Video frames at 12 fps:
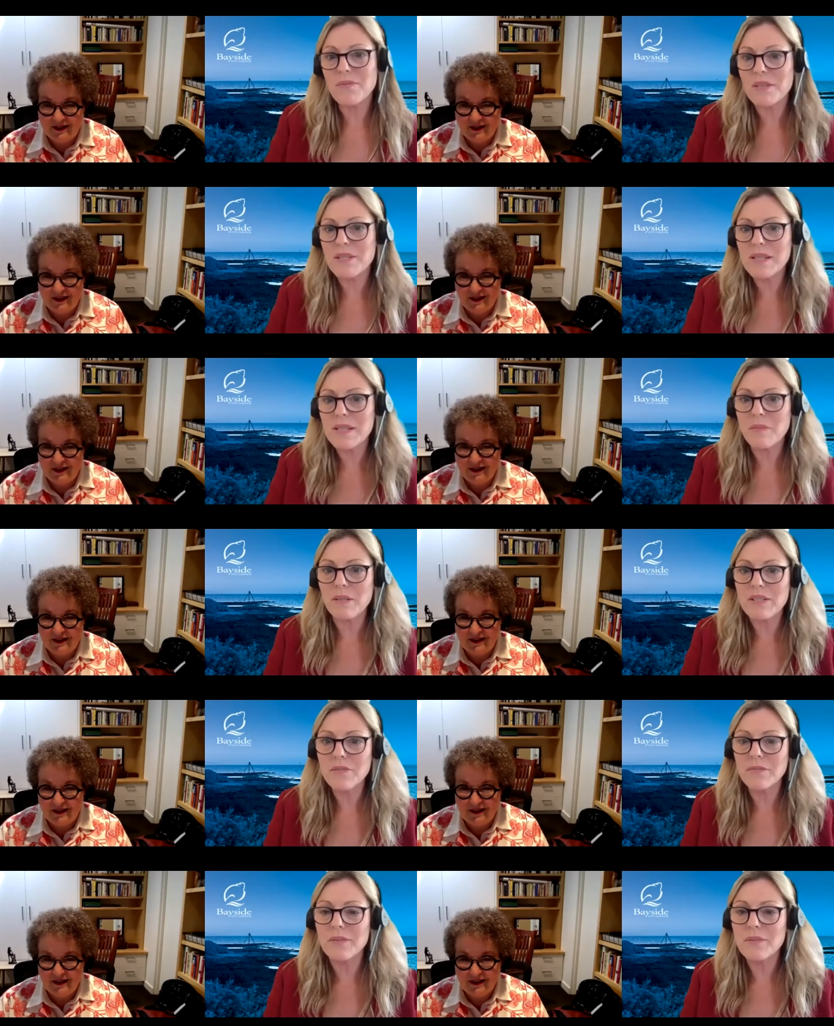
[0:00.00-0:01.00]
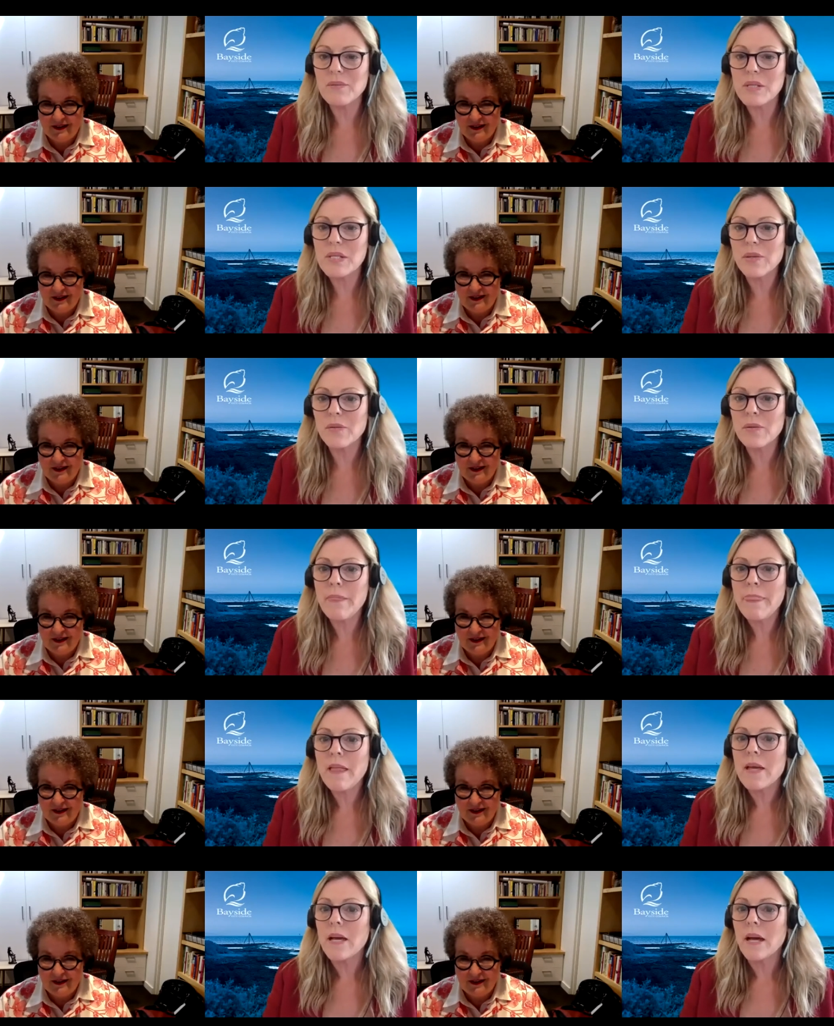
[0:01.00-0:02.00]
Speaker 1: which is wonderful. So,
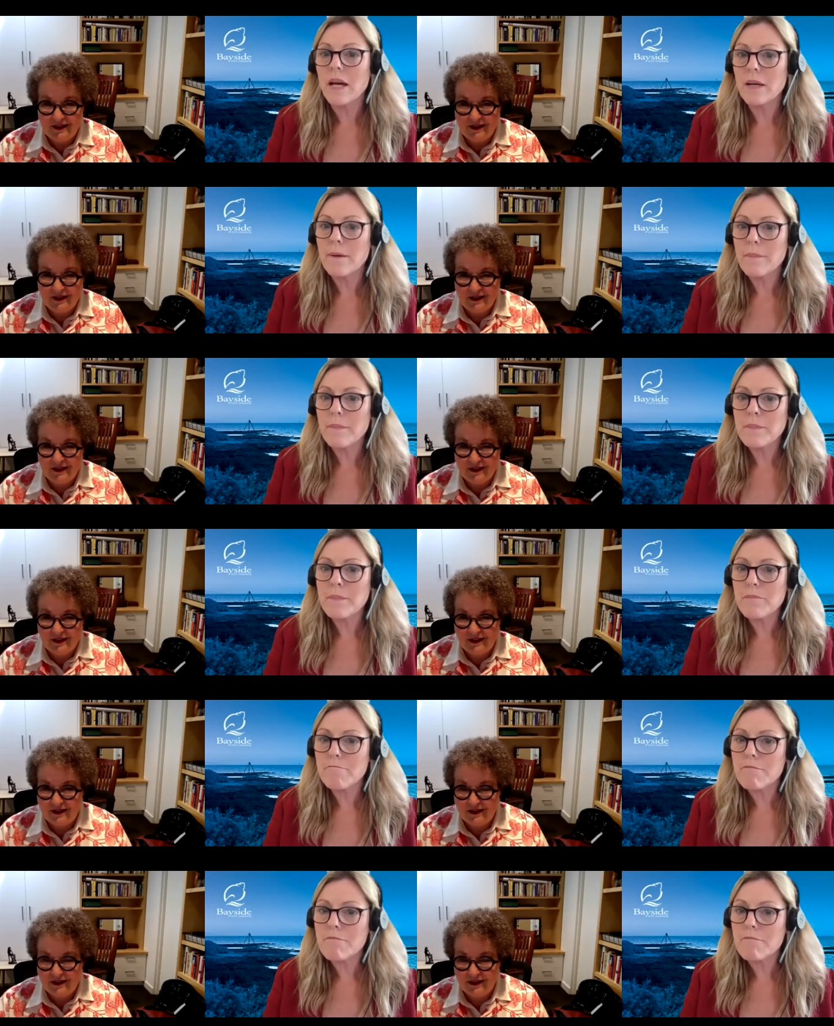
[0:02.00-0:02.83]
um,